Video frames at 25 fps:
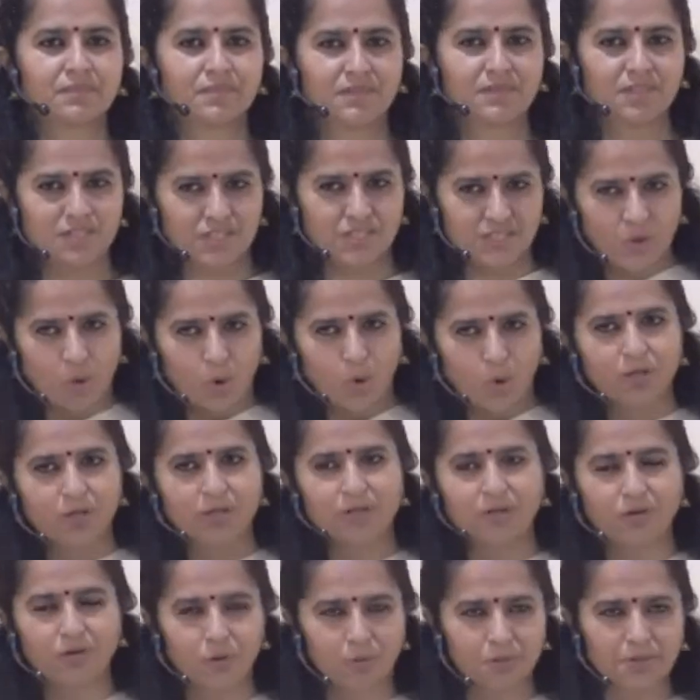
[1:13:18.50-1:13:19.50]
Just hold
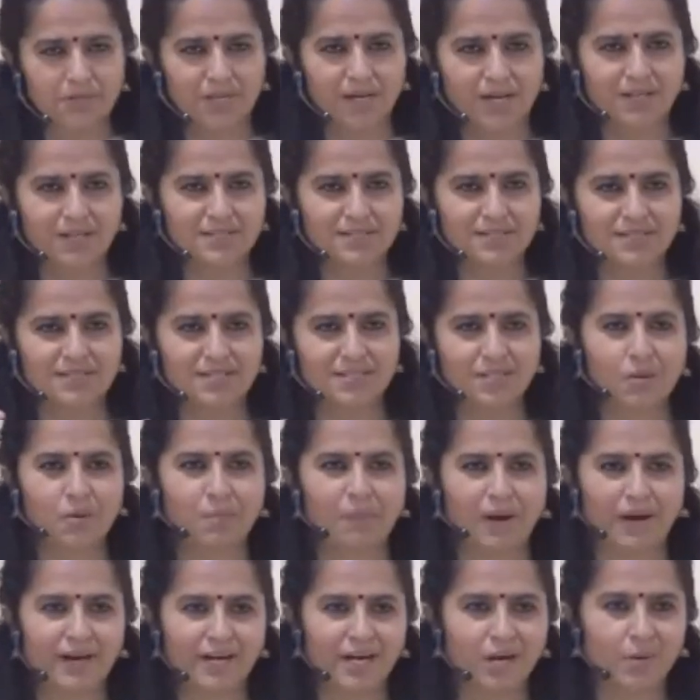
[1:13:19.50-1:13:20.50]
the answers in your
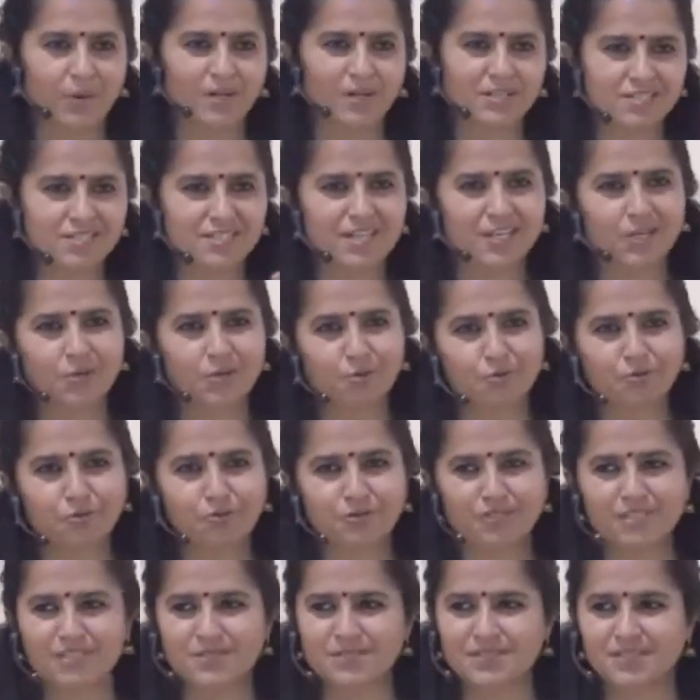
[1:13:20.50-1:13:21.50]
mind now. I'll just take you through
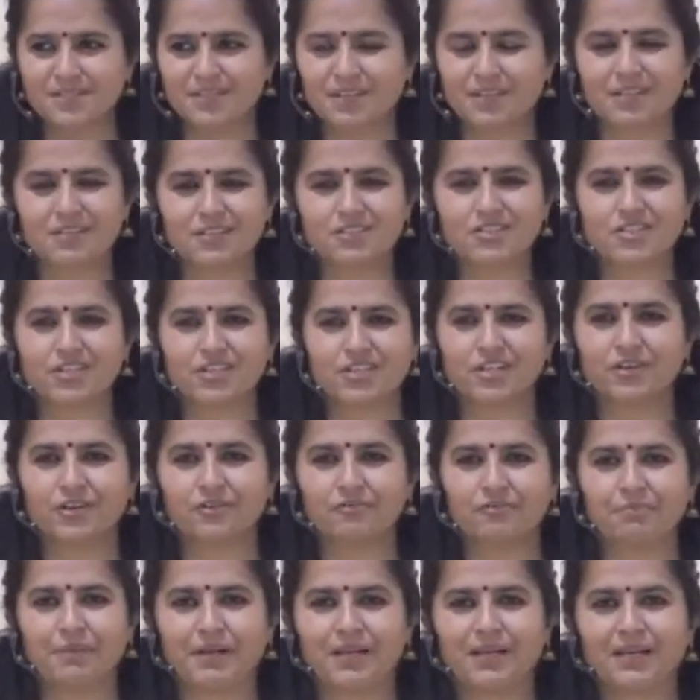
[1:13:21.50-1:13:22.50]
this little journey
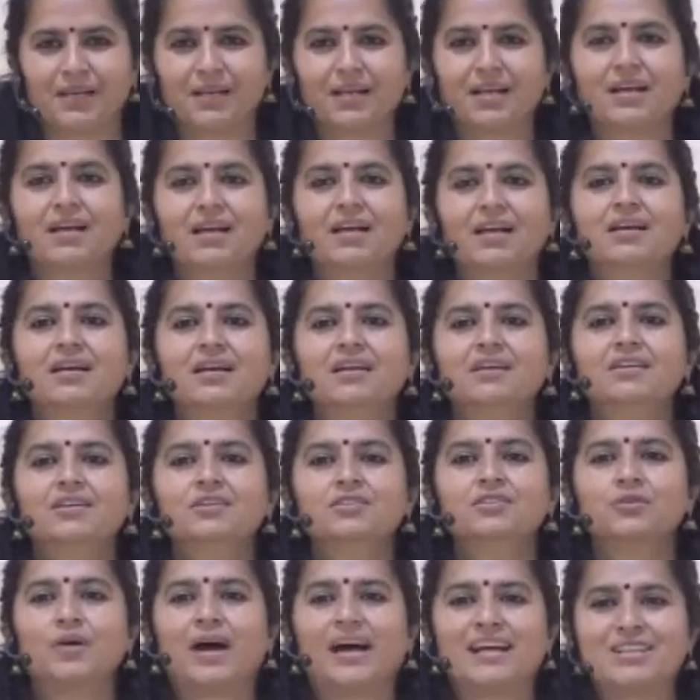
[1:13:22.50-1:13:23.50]
of mine.
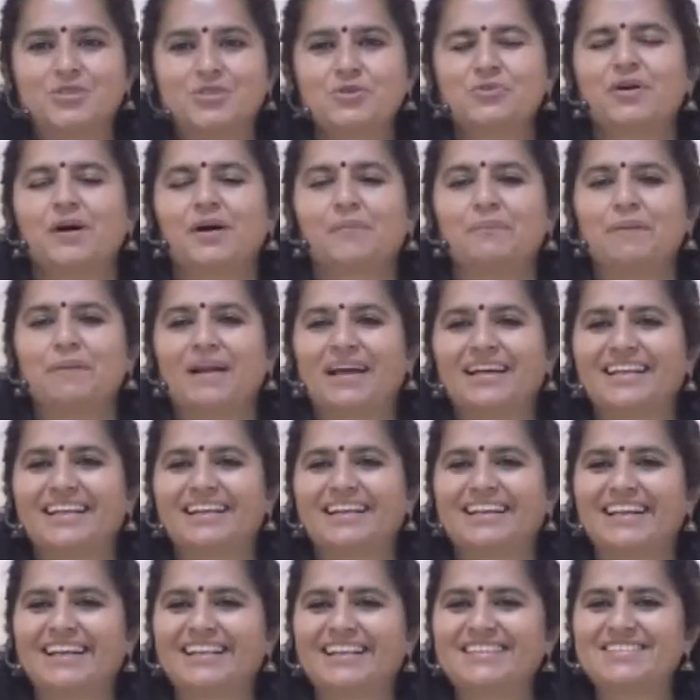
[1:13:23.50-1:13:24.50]
So as you apply
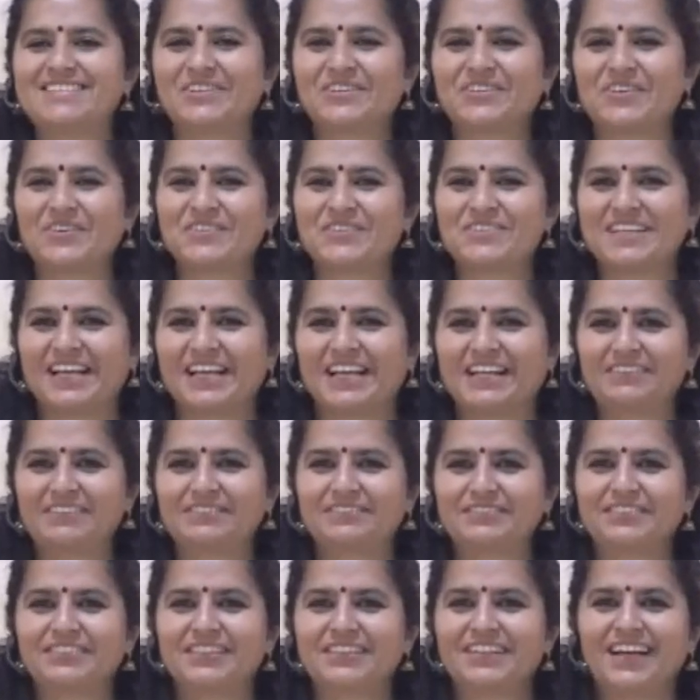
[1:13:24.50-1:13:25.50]
that lens on
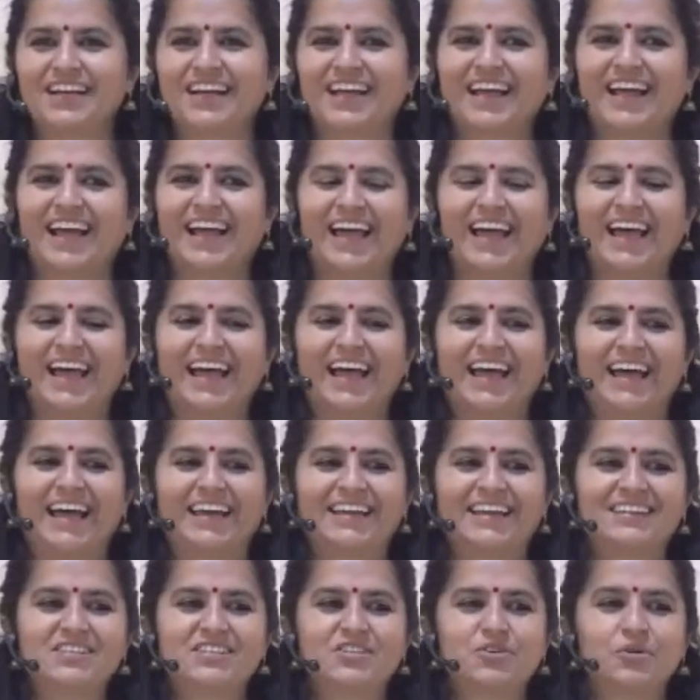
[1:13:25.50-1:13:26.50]
yourself
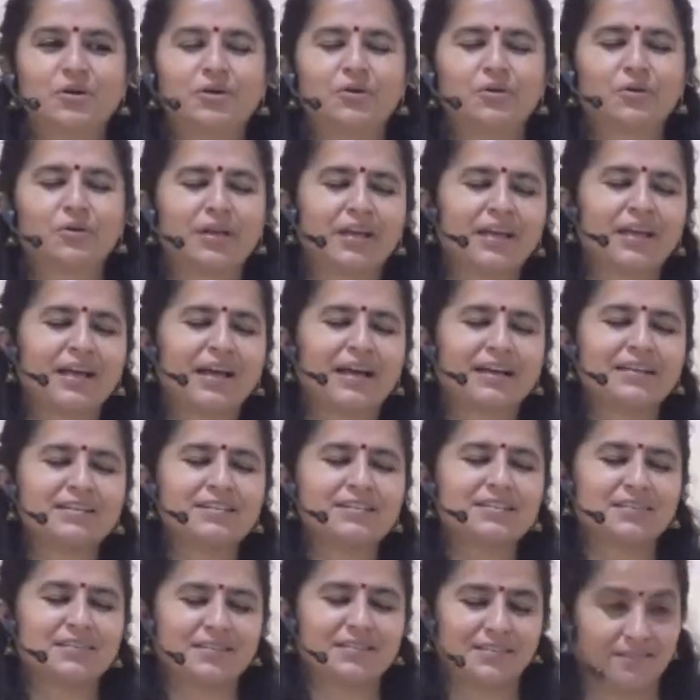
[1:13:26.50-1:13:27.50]
and you're looking
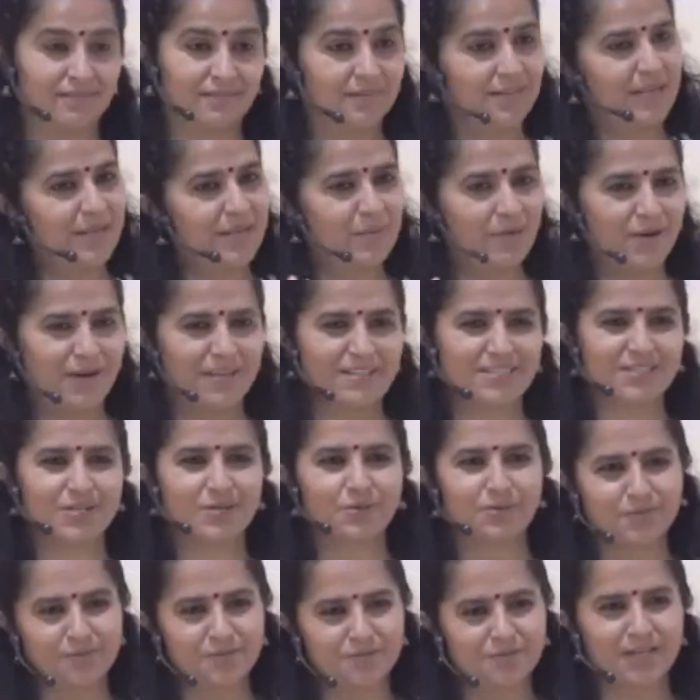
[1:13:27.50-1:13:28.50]
at, keep your eyes
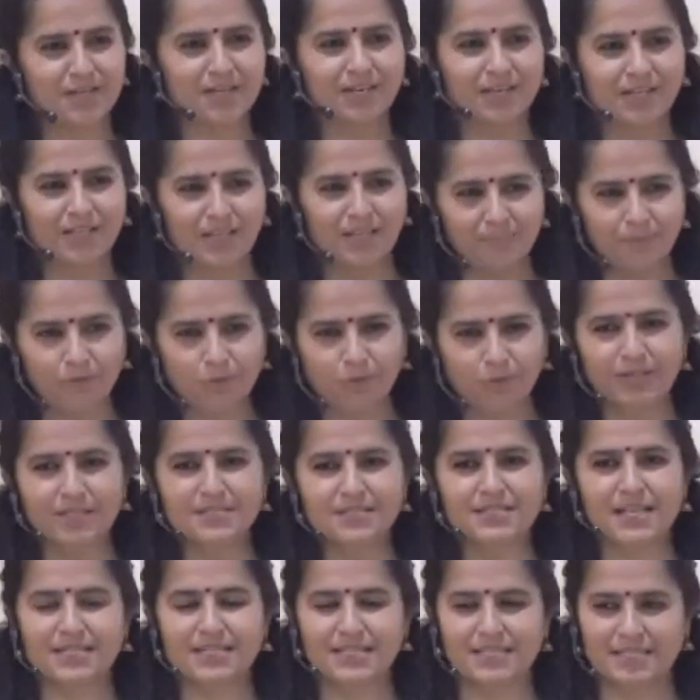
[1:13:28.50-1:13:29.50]
closed and keep doing
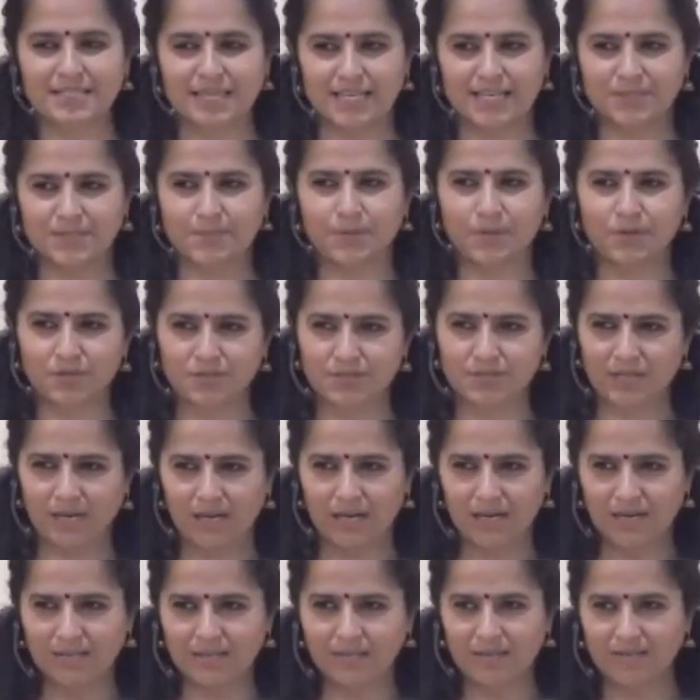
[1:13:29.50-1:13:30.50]
this exercise because
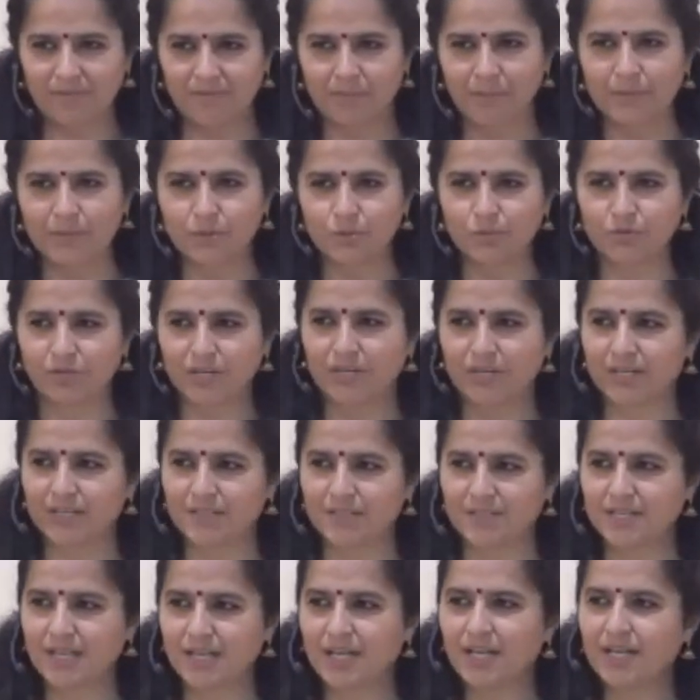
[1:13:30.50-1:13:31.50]
there will be 2-3
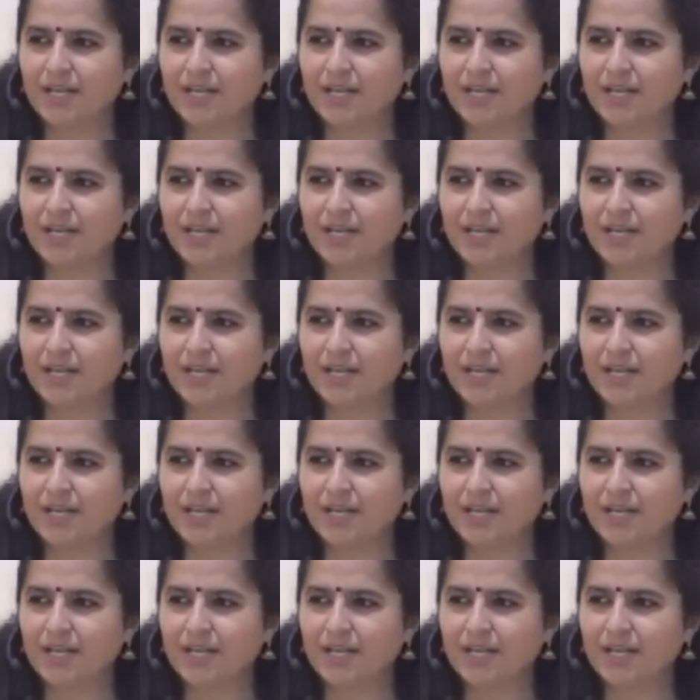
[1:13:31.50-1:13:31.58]
layers.